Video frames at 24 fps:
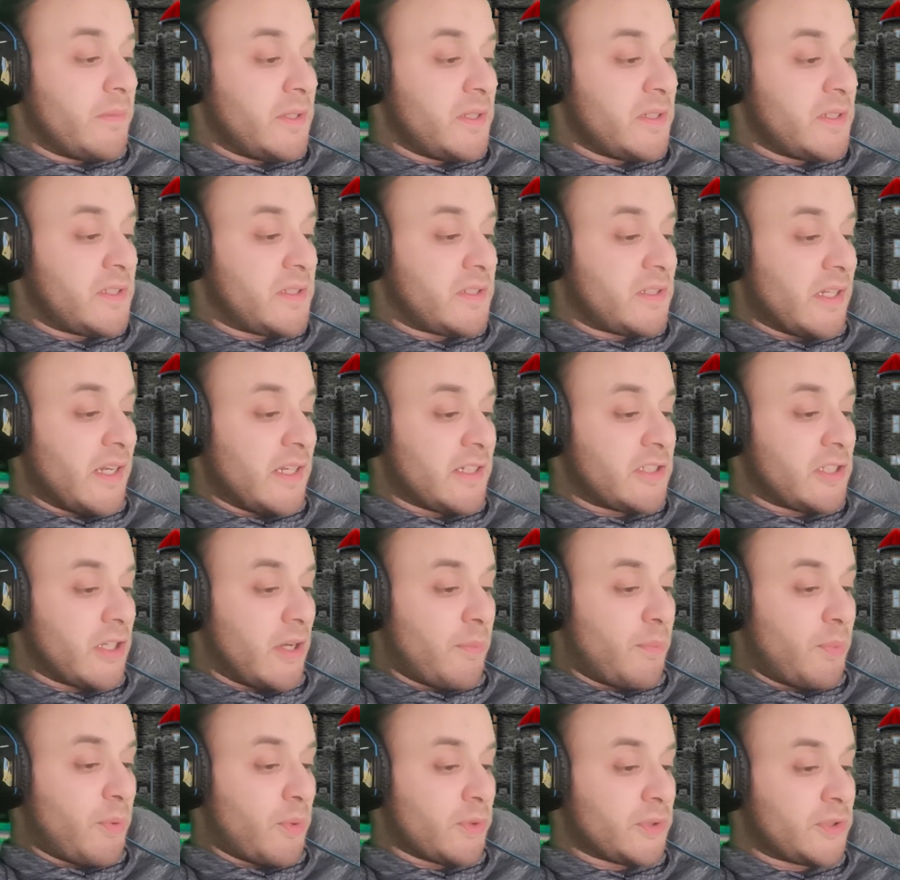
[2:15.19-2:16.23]
He's still a
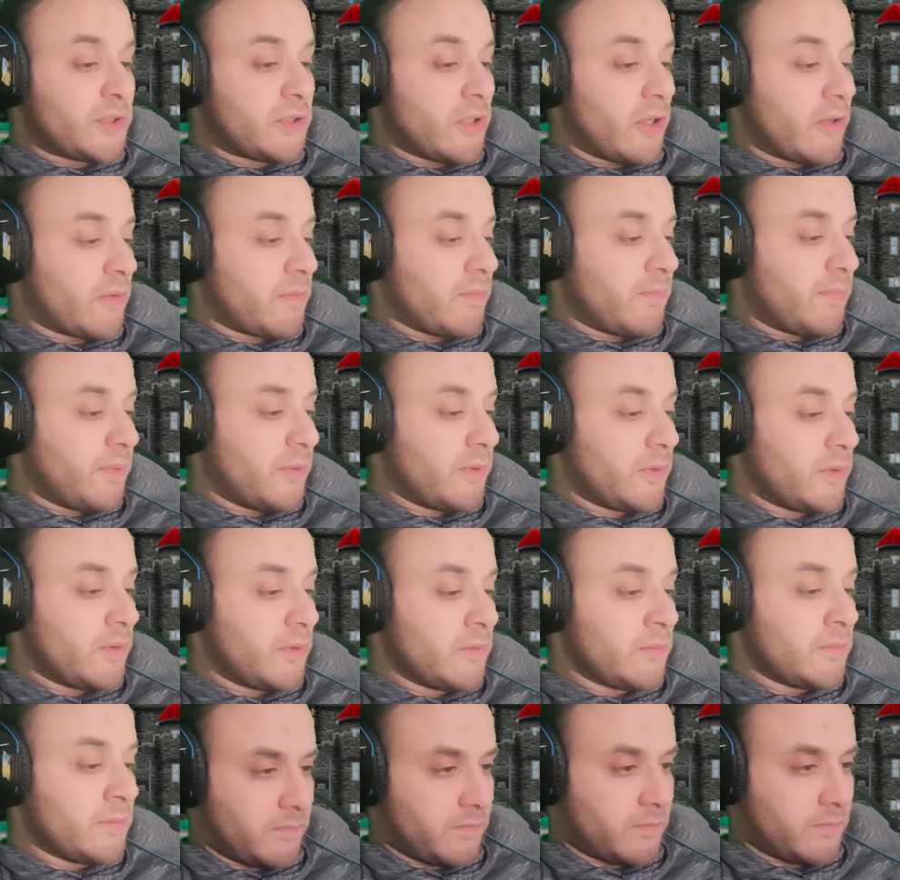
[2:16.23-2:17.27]
champion with Sokum.
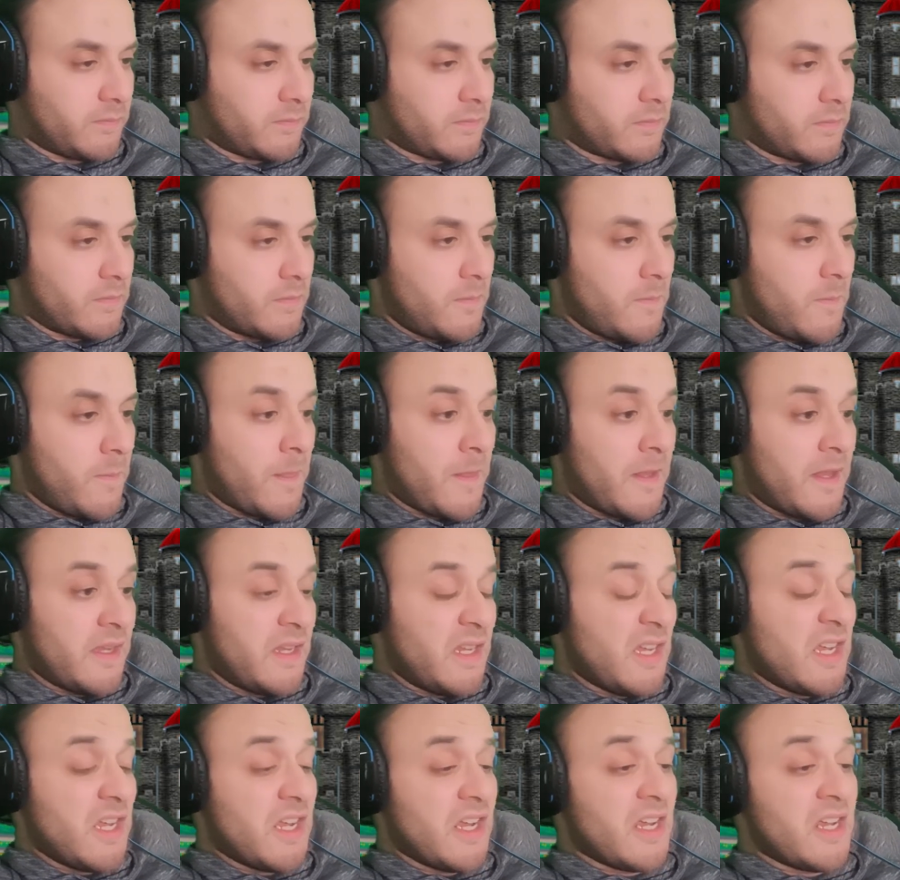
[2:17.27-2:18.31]

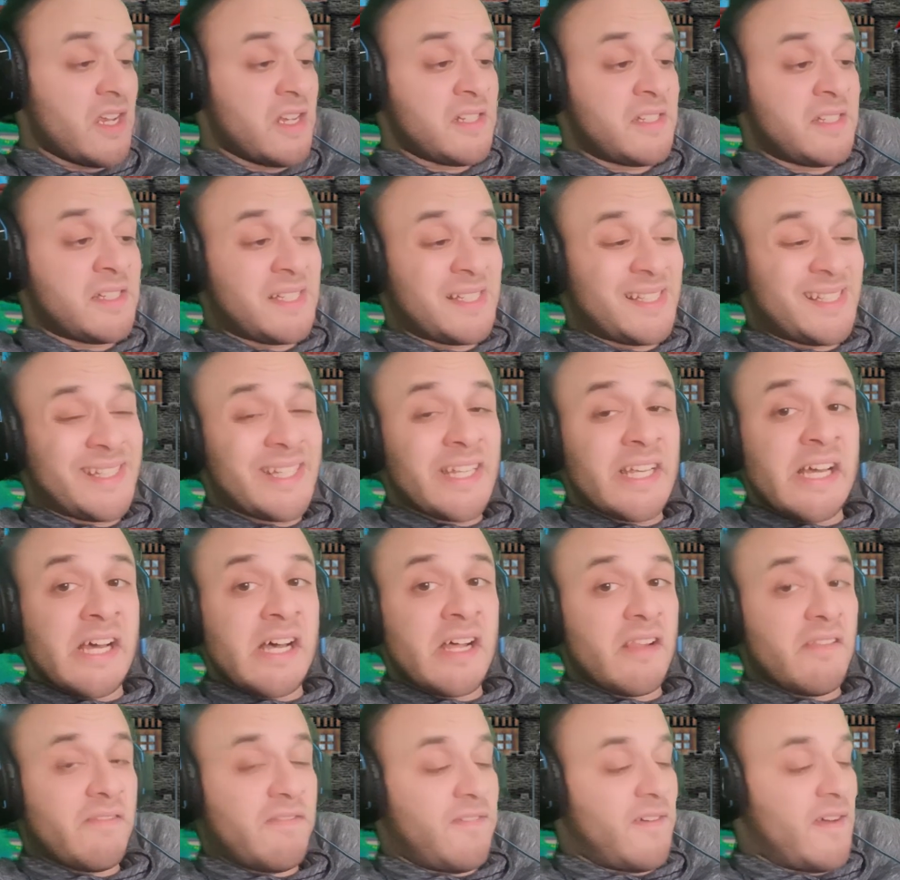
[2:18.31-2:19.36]
He is
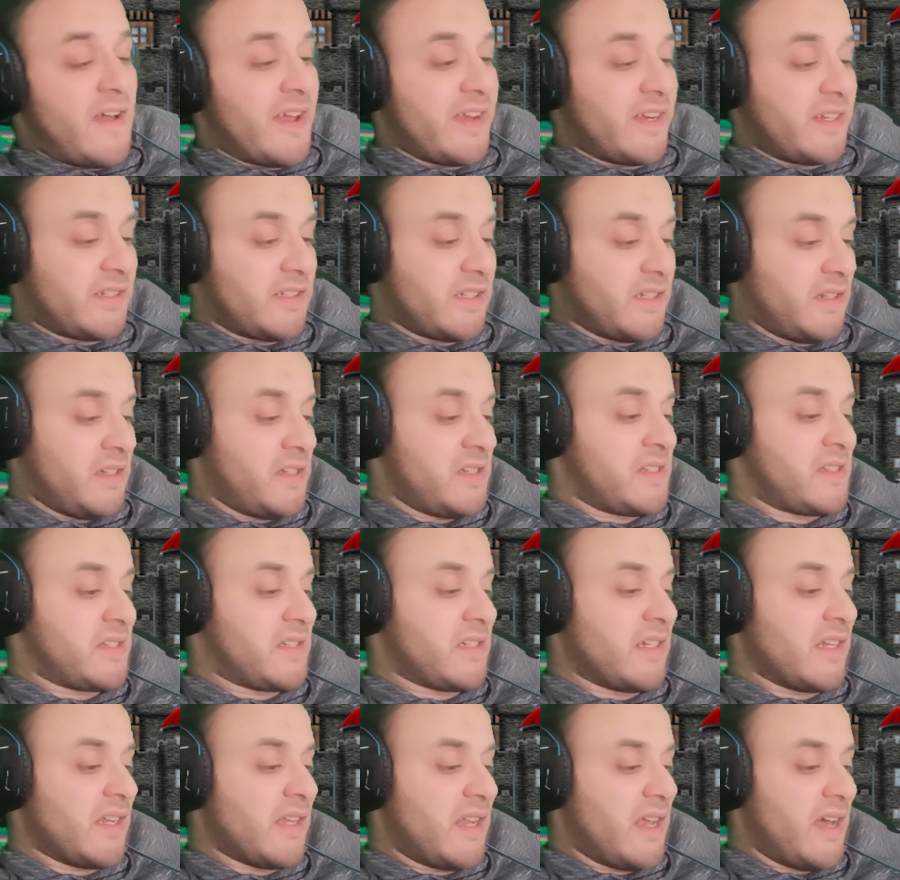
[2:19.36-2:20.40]
still fighting. He's
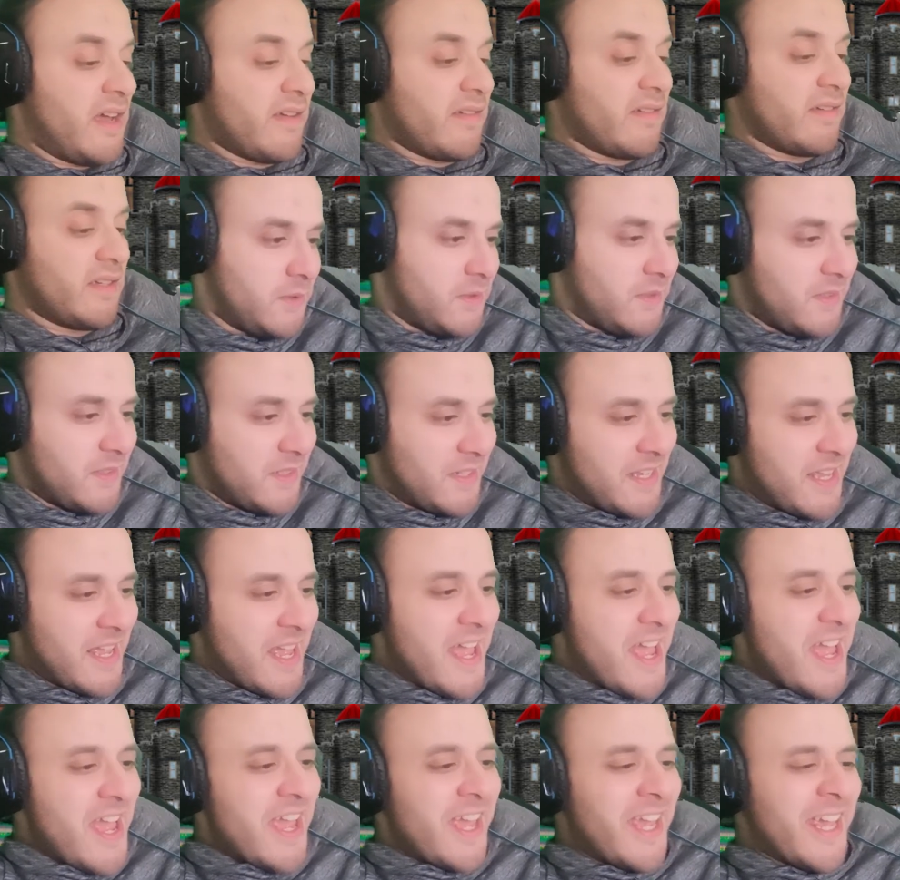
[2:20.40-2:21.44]
still alive.
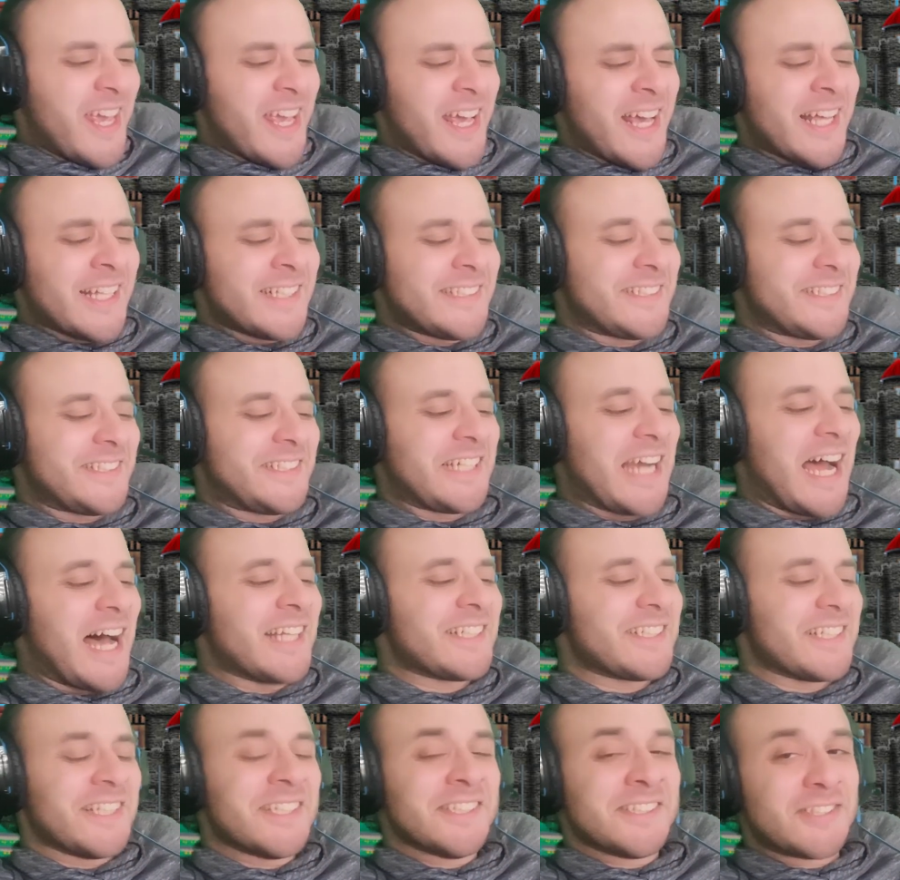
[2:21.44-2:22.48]
He is
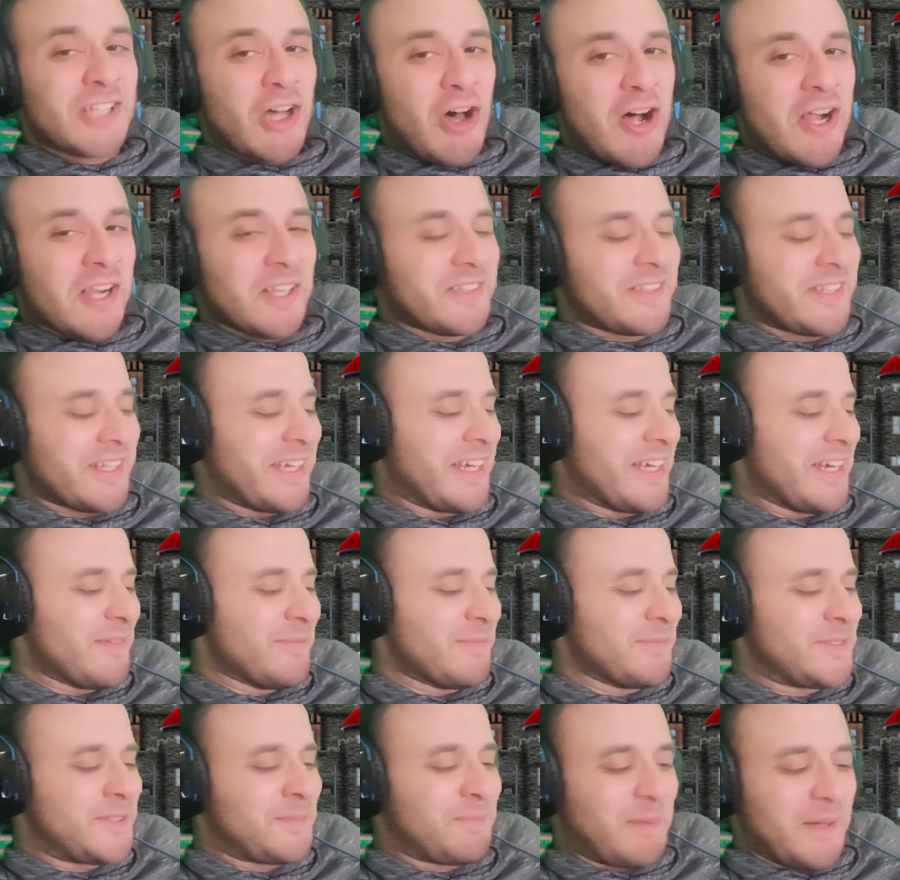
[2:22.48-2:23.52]
just insulting
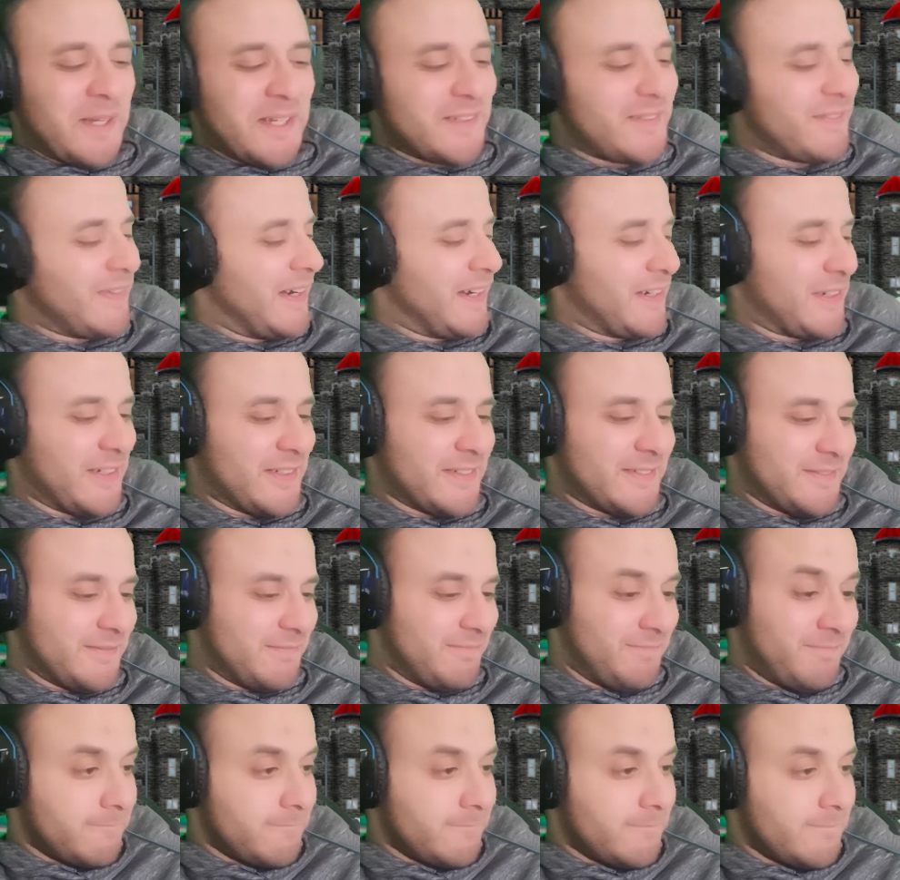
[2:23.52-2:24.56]
him,
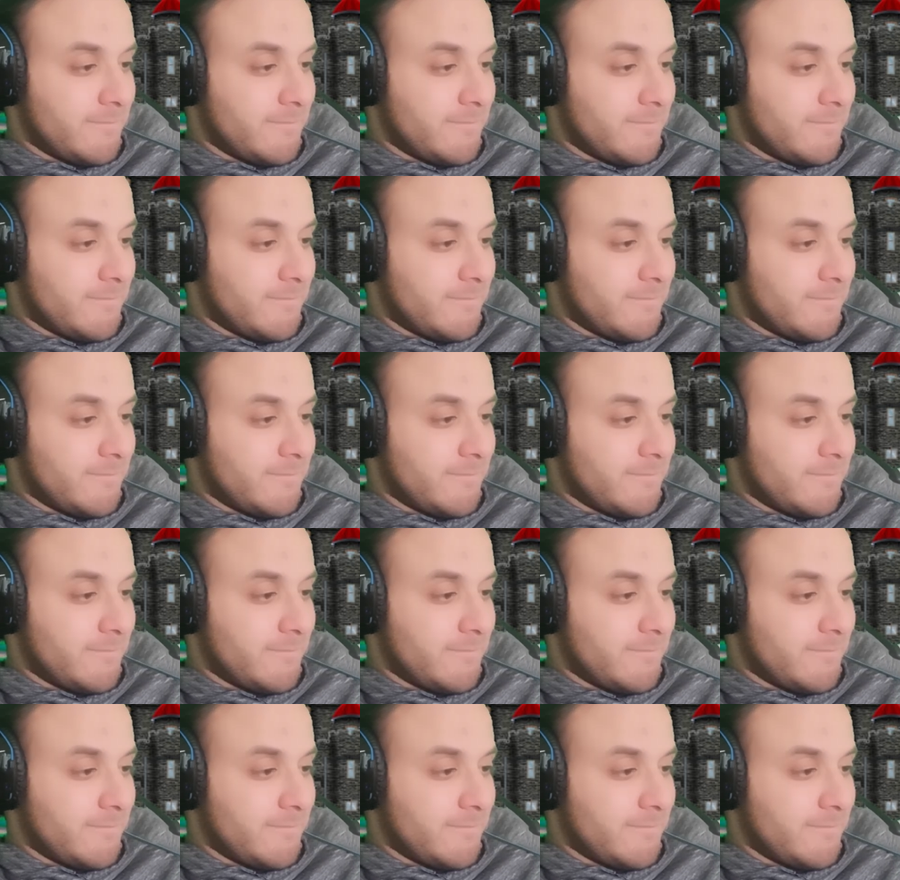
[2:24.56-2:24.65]
Speedwagon.